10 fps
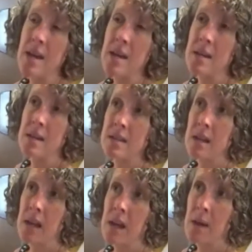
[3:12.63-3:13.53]
And
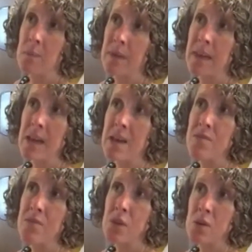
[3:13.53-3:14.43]

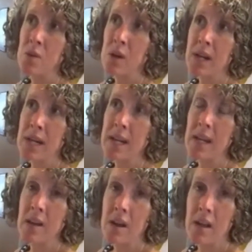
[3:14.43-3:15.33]
if you are
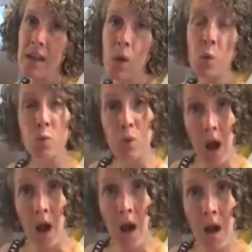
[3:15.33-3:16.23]
eating garlic
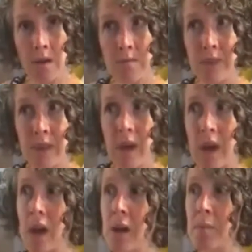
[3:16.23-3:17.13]
raw,
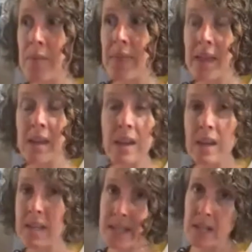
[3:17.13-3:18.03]
then
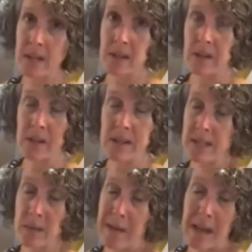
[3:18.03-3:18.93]
it
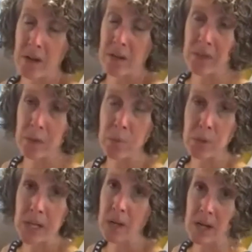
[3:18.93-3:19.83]
doesn't matter if you
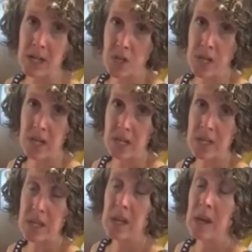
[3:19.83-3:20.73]
pre-crush it.
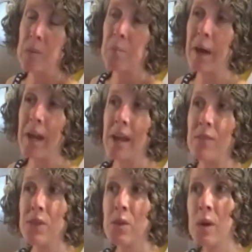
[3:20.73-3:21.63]
But
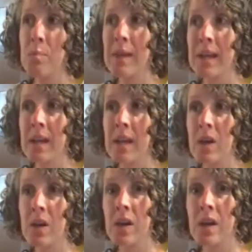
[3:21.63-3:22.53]
if you are planning
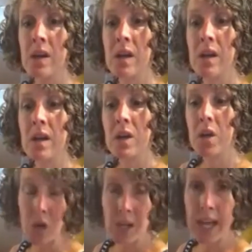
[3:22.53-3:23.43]
on
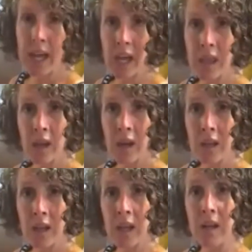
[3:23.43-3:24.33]
cooking the
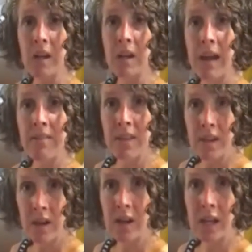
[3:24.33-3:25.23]
garlic or having
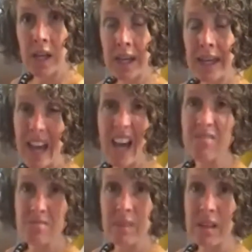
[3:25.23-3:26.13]
the garlic get